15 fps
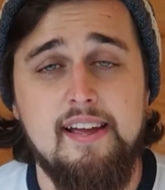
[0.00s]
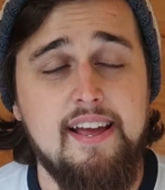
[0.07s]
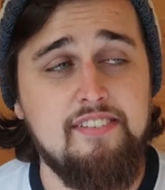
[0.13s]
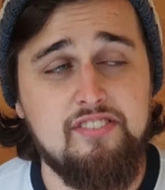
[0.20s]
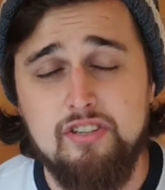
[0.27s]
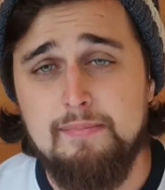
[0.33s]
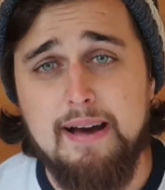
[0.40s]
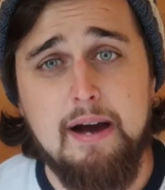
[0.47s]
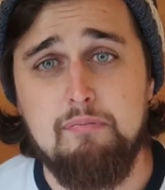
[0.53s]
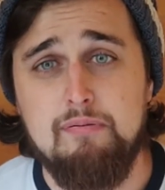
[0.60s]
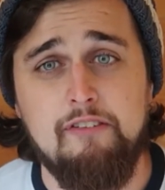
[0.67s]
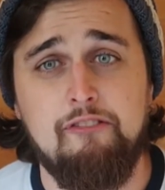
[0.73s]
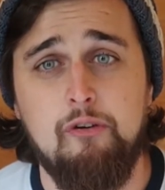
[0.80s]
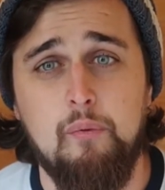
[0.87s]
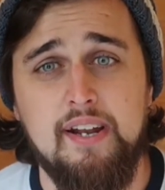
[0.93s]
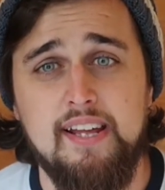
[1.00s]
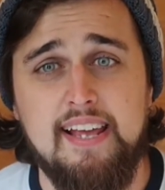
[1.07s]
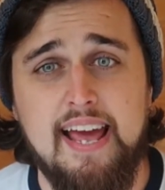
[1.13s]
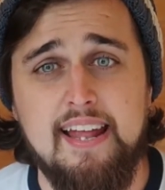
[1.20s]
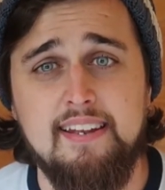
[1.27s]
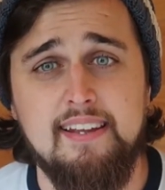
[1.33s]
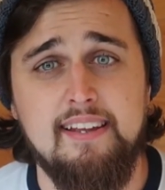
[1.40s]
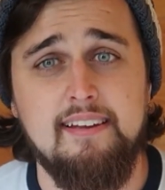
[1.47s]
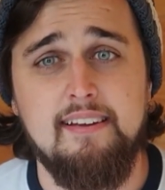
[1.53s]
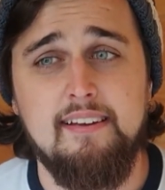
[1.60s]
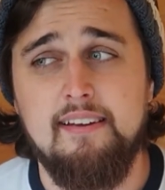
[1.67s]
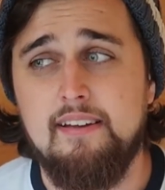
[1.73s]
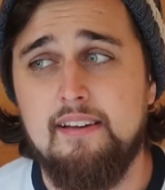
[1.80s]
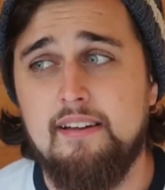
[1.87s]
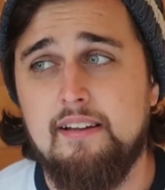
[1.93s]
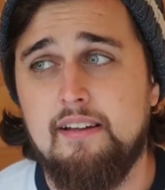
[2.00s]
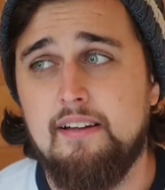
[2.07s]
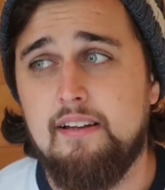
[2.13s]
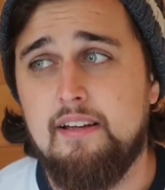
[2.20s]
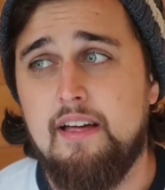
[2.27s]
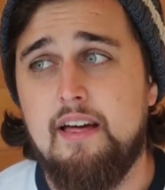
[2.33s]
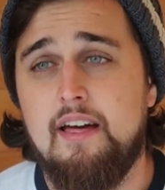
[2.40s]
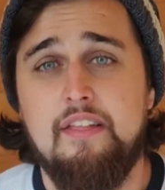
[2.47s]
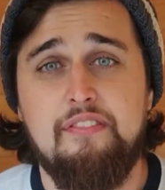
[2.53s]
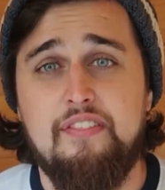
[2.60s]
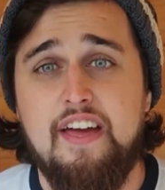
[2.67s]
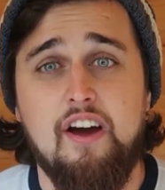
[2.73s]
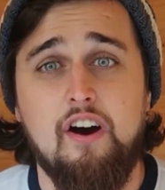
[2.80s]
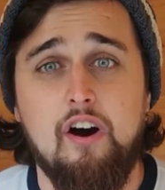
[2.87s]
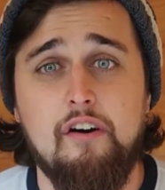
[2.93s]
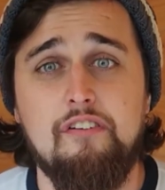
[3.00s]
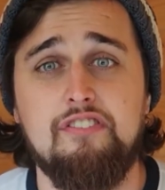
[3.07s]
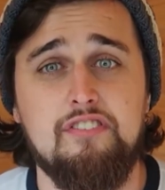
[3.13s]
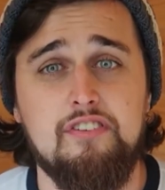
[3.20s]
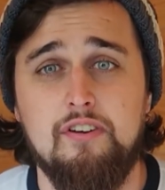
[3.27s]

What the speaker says: If somehow Brentford win again, they are off